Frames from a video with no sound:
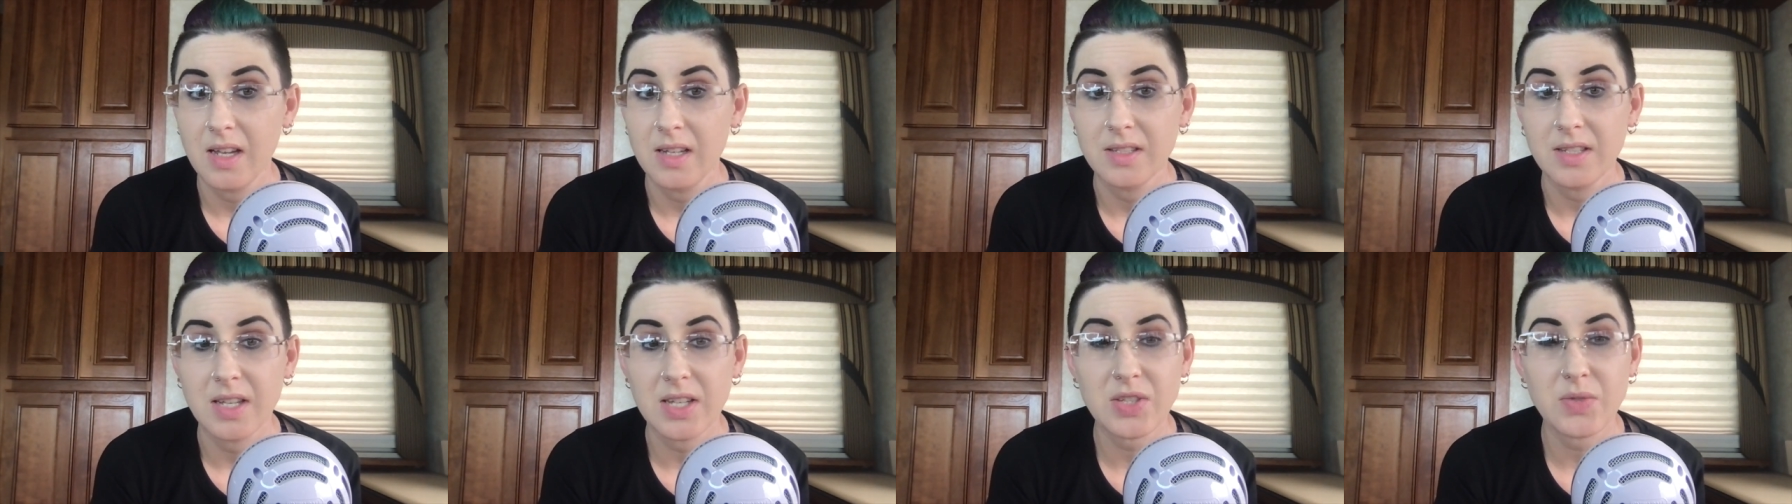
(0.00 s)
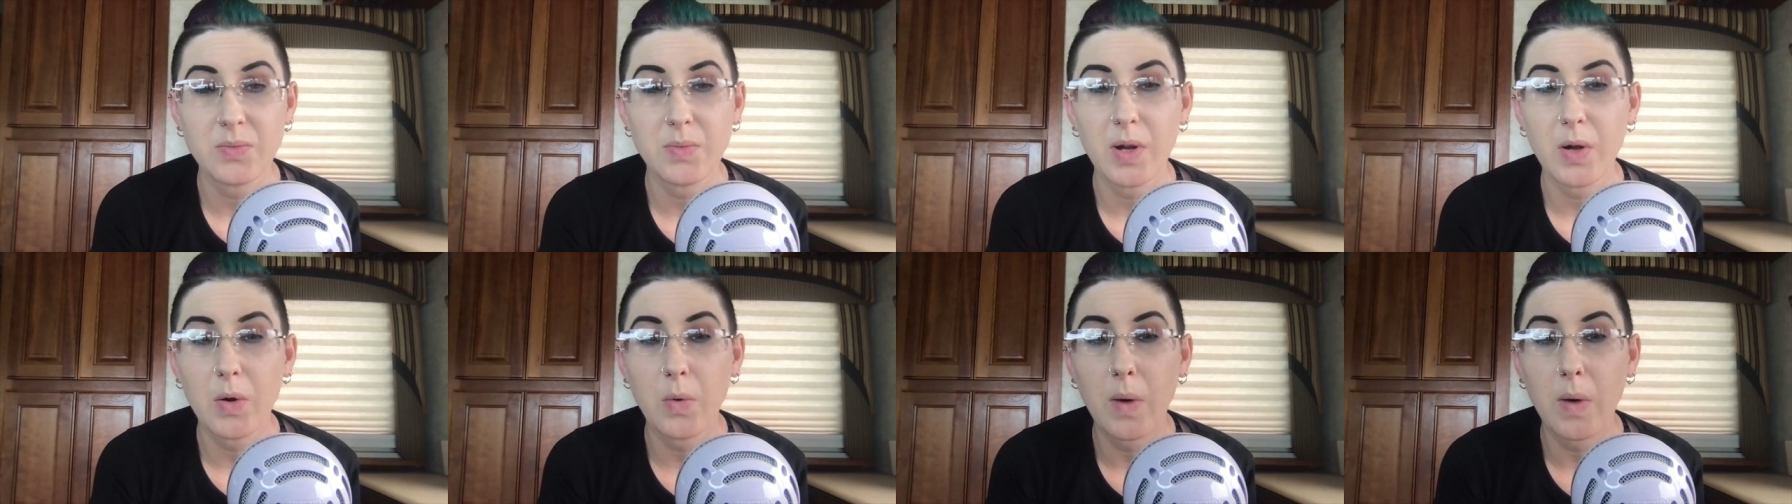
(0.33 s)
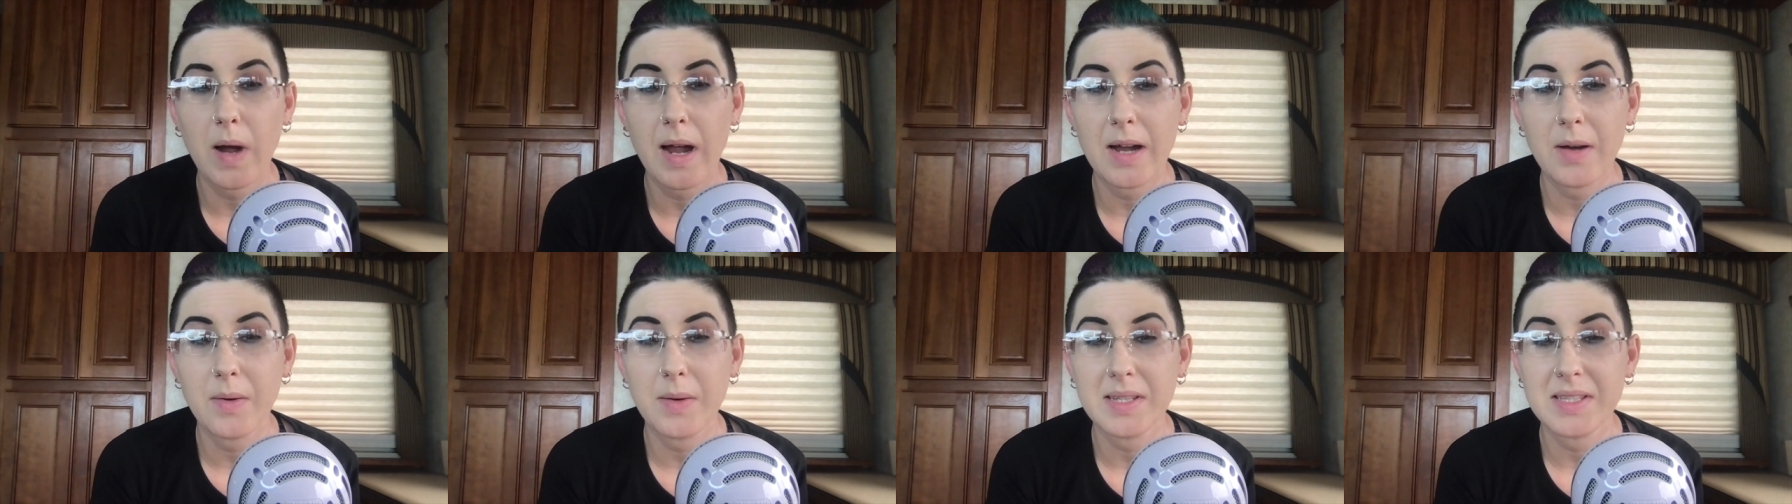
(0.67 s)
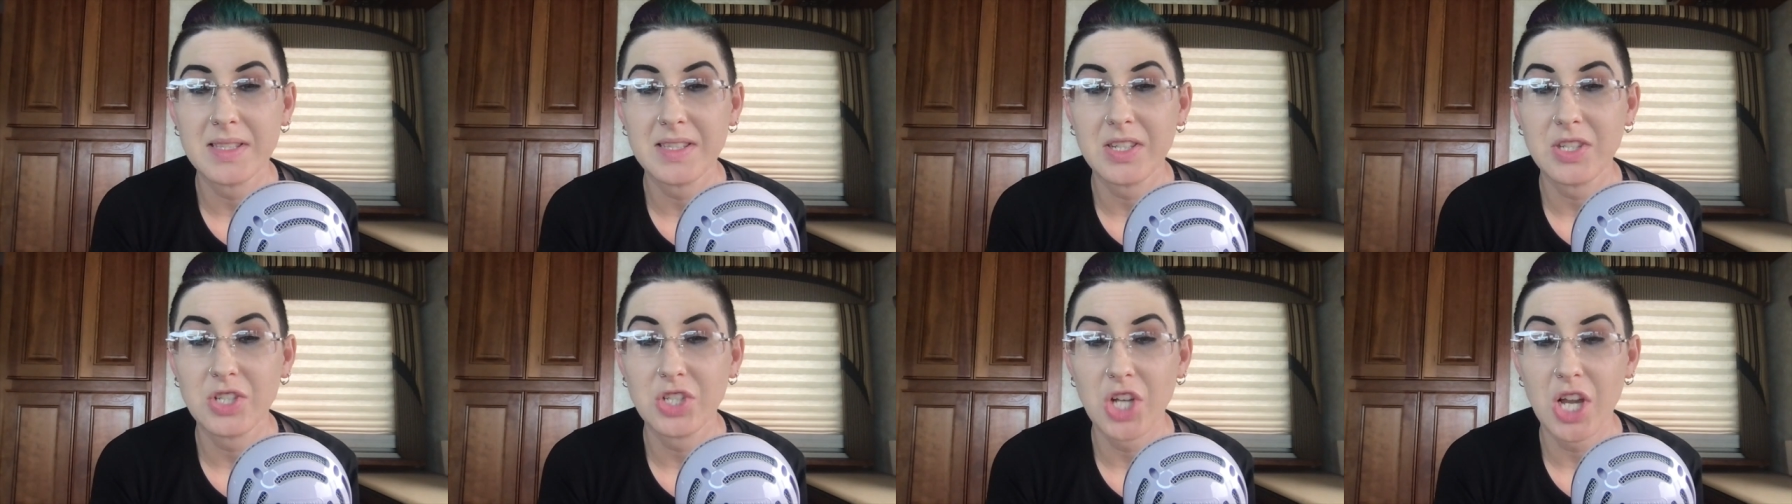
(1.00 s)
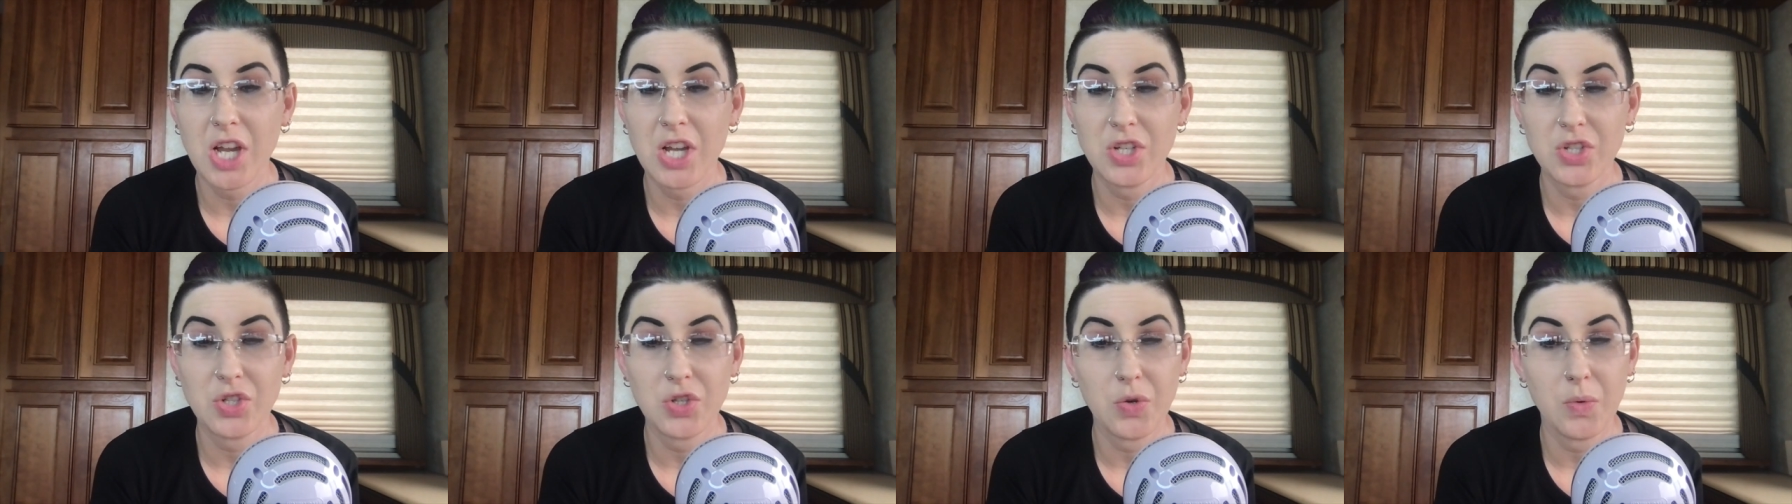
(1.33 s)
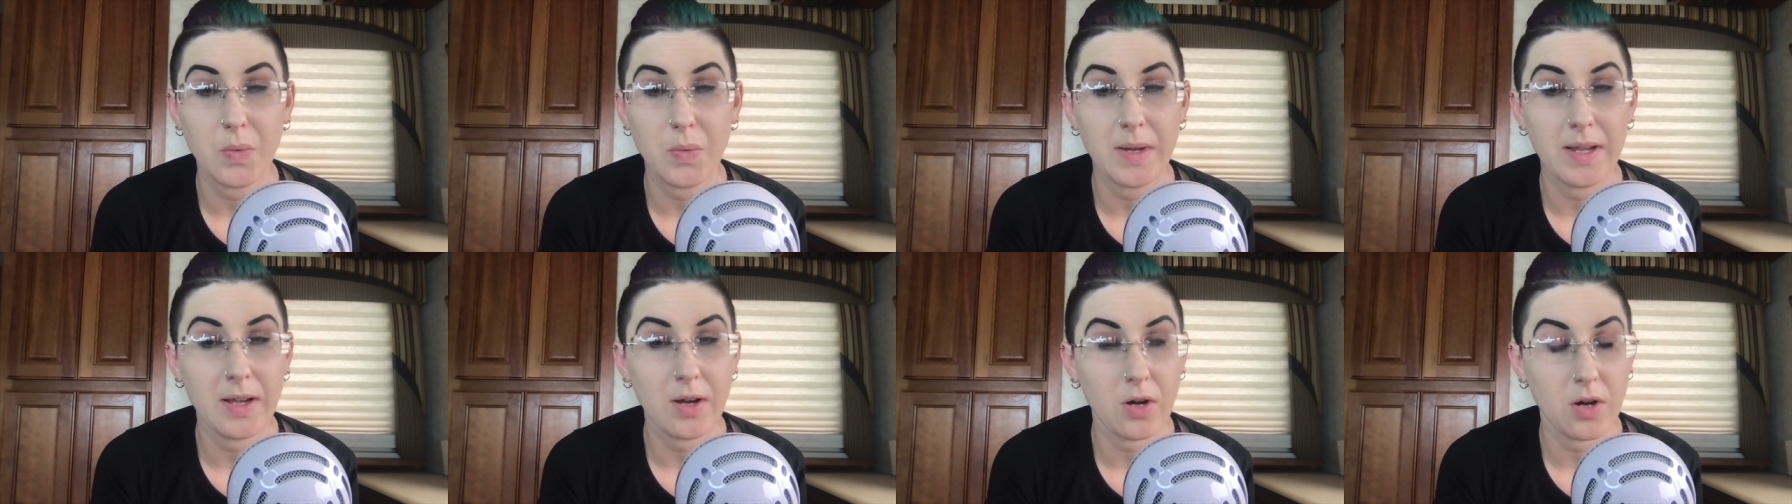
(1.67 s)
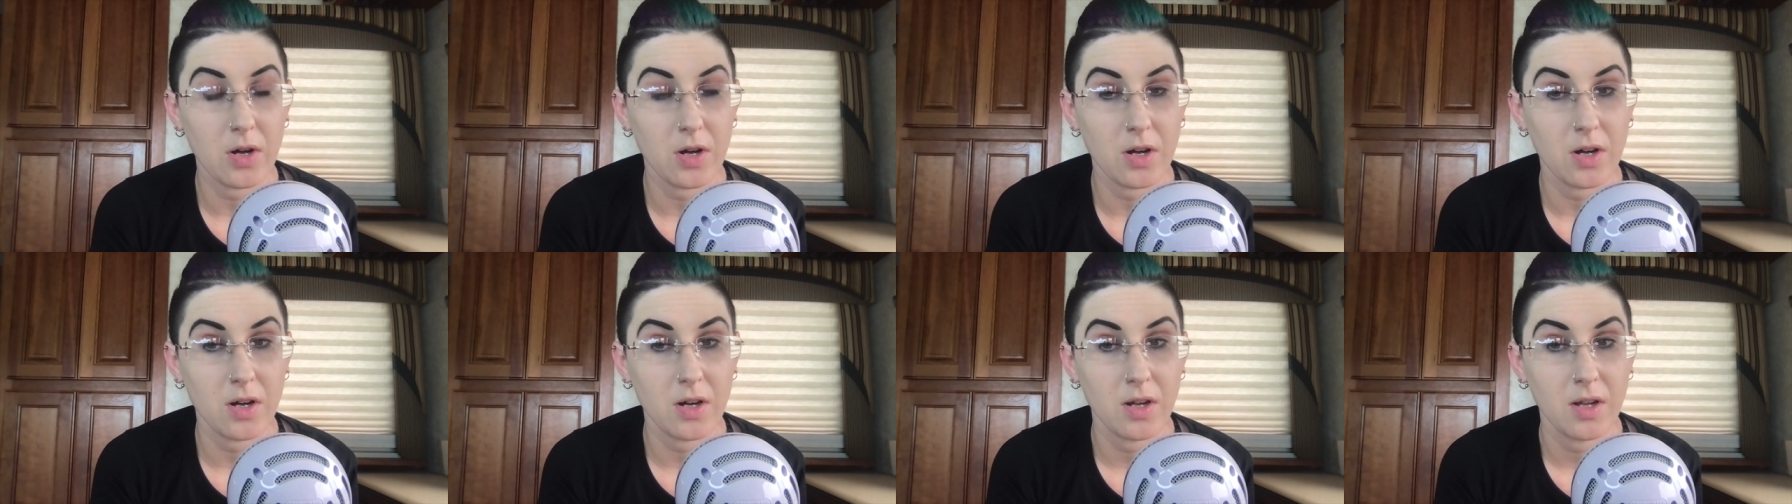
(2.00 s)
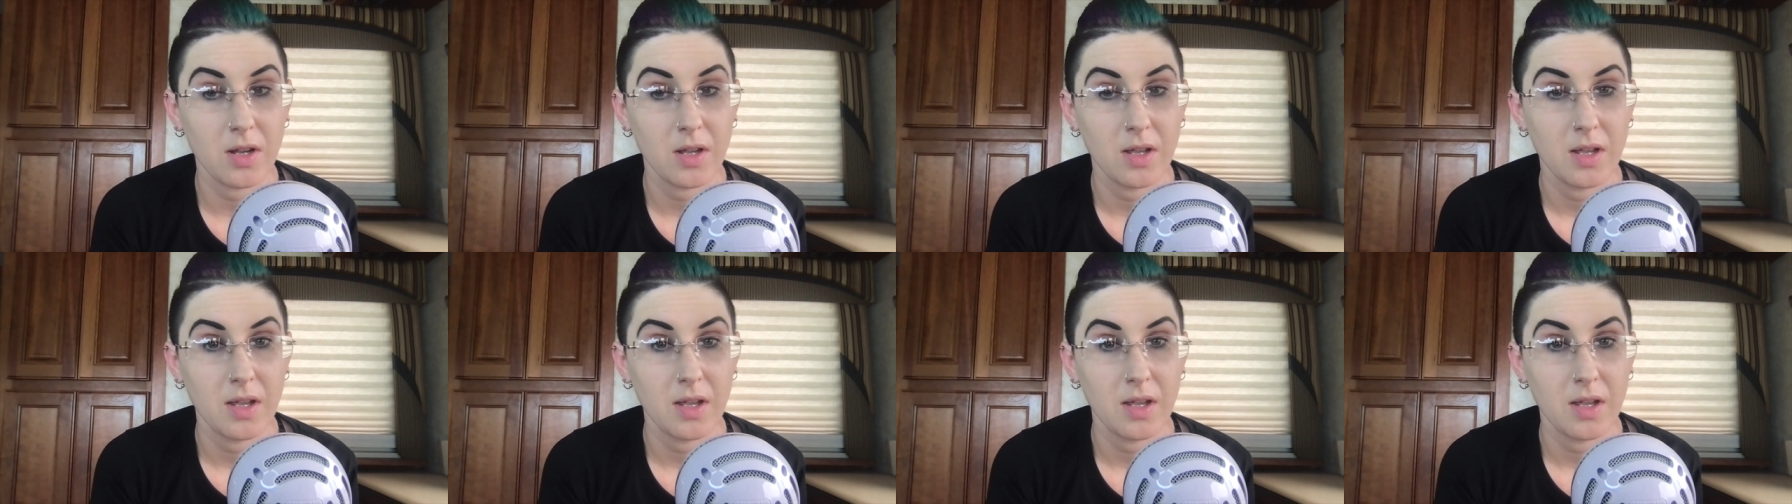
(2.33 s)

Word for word: doesn't require us to change who we are,